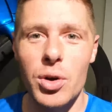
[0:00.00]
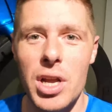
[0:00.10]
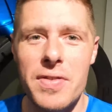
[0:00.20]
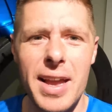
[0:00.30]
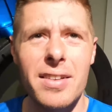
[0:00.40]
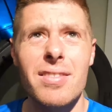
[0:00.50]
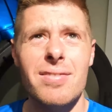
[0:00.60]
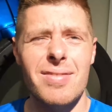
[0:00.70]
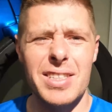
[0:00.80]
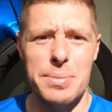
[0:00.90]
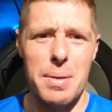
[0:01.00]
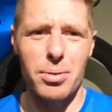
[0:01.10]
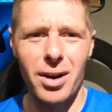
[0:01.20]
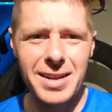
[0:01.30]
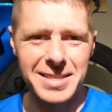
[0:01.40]
Good evening. That's a bit
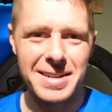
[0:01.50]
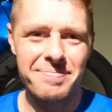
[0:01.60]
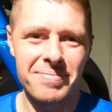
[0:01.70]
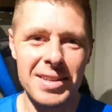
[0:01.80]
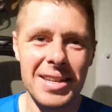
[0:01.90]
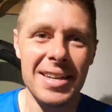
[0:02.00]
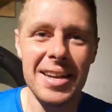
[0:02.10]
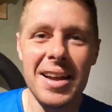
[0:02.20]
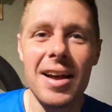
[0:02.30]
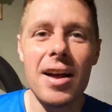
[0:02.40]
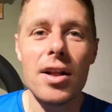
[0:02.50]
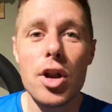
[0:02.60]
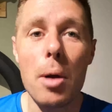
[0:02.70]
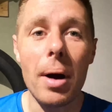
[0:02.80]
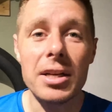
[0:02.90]
bright, isn't it?
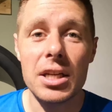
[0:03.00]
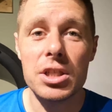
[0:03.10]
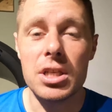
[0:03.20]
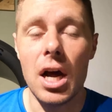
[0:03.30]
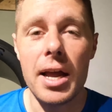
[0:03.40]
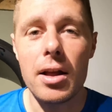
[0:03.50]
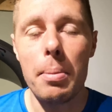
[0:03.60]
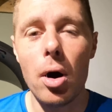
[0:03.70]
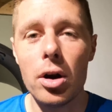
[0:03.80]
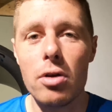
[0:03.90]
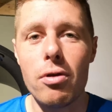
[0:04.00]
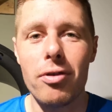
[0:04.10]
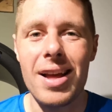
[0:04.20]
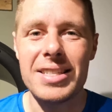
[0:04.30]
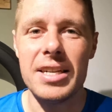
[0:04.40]
No bike session tonight. Upon
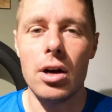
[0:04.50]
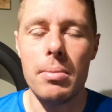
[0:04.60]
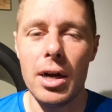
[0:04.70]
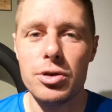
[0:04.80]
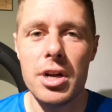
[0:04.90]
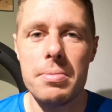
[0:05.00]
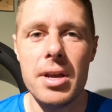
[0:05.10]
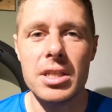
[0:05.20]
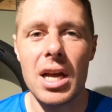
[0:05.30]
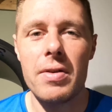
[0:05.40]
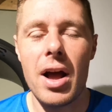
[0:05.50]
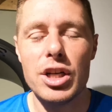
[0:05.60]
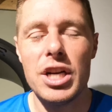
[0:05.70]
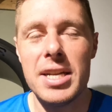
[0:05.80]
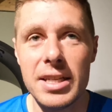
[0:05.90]
reflecting on my training piece, I don't
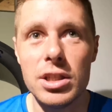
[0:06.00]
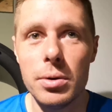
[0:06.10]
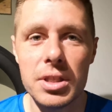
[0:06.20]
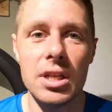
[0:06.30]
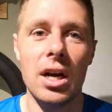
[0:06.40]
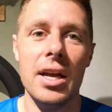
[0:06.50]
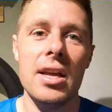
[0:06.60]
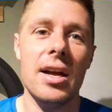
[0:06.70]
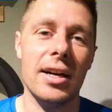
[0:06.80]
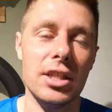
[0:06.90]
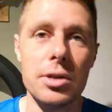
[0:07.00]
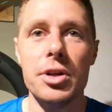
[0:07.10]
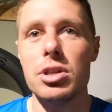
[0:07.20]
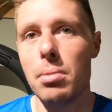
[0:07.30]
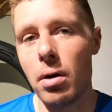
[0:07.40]
actually need to do it tonight. I can do
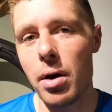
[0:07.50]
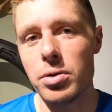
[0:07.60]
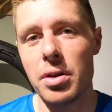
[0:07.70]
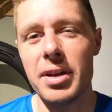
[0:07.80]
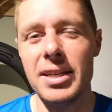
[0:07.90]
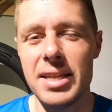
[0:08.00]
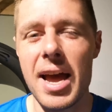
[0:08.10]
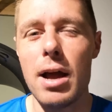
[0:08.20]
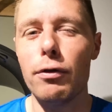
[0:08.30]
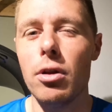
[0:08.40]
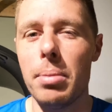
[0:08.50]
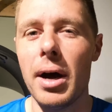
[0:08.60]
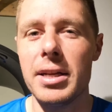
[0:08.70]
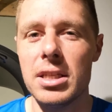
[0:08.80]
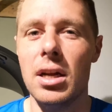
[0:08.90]
it tomorrow. So I think a day off of the
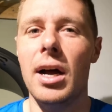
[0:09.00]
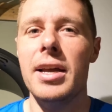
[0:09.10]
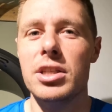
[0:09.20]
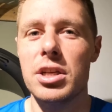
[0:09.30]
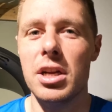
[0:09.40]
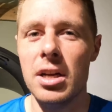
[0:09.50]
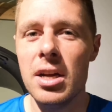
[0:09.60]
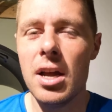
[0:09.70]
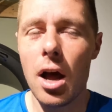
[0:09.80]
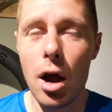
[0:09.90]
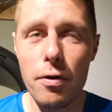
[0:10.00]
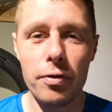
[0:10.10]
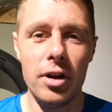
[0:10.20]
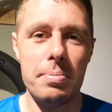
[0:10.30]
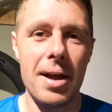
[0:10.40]
bike tonight is going to
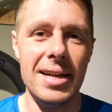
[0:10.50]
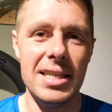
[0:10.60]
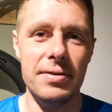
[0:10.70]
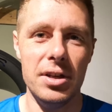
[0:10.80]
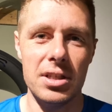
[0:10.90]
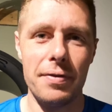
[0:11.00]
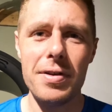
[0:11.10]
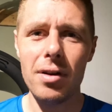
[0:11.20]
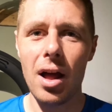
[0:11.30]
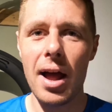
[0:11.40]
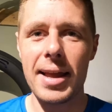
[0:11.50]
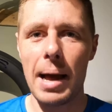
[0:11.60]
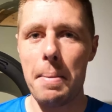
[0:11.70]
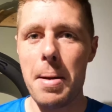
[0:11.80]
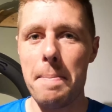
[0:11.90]
hopefully pay dividends. I feel like
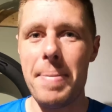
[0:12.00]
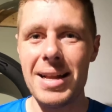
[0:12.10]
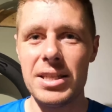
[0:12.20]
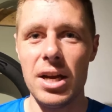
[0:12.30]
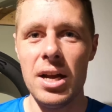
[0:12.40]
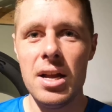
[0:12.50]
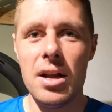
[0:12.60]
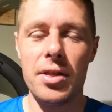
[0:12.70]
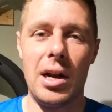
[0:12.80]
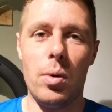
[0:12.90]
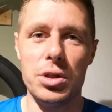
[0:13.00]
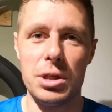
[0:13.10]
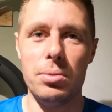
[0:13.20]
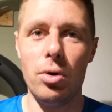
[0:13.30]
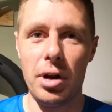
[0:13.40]
I'm a bit better than I was
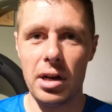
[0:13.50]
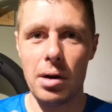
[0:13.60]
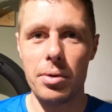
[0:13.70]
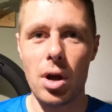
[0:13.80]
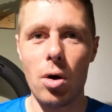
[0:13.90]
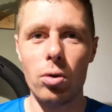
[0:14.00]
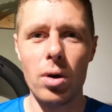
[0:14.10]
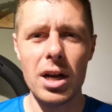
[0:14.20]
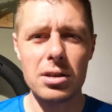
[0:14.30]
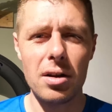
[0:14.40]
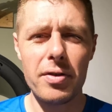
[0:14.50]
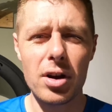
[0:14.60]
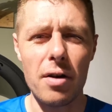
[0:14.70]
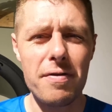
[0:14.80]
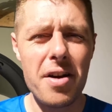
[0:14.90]
this morning out with cold wise. I've
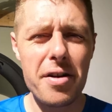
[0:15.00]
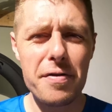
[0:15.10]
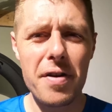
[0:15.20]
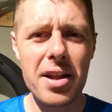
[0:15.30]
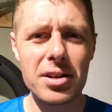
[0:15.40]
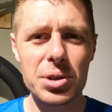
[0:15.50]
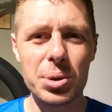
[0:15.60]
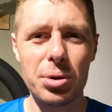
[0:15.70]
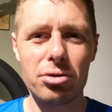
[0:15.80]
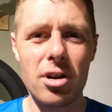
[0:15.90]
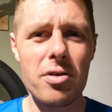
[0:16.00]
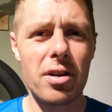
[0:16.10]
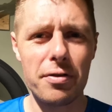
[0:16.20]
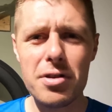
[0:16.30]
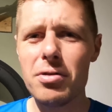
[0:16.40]
only got a very faint sore throat
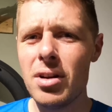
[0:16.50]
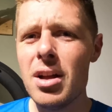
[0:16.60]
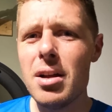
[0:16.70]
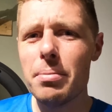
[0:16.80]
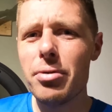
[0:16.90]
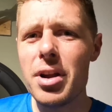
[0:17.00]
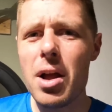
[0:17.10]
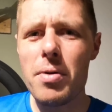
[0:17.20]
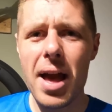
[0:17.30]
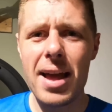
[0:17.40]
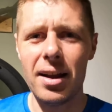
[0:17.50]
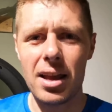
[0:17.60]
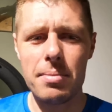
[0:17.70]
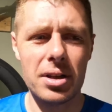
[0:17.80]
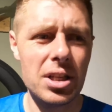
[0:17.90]
and I feel pretty okay
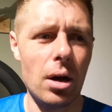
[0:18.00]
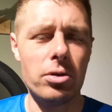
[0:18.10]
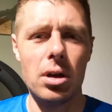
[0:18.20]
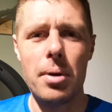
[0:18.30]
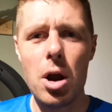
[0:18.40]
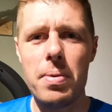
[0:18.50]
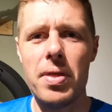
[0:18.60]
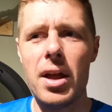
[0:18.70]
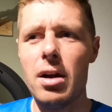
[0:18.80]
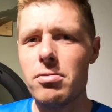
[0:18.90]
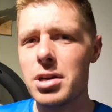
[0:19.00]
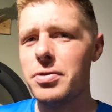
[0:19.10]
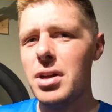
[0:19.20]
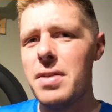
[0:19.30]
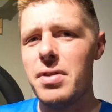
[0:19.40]
like in myself. So I'm hoping that a
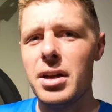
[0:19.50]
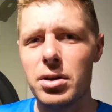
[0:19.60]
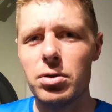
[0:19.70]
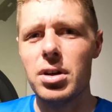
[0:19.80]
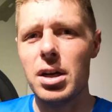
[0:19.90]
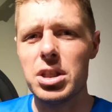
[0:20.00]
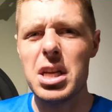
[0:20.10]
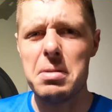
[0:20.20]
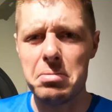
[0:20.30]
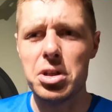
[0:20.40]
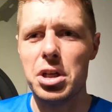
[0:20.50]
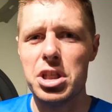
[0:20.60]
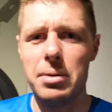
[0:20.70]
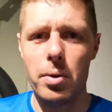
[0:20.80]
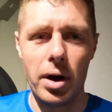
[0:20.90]
restful evening and a good night's sleep is going
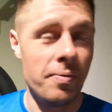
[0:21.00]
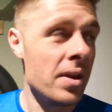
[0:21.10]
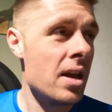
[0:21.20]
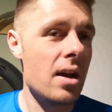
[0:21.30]
to serve me well.